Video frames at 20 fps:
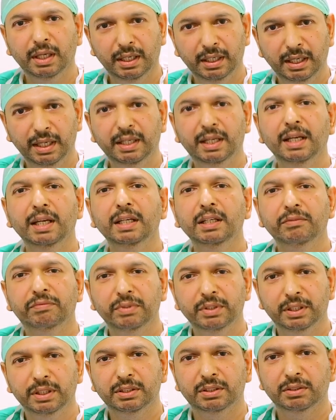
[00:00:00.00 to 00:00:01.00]
And again, if
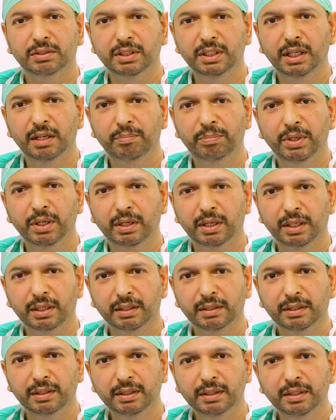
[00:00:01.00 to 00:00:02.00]
it is
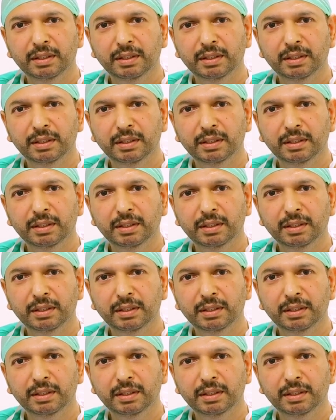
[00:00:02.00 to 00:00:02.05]
reappearing,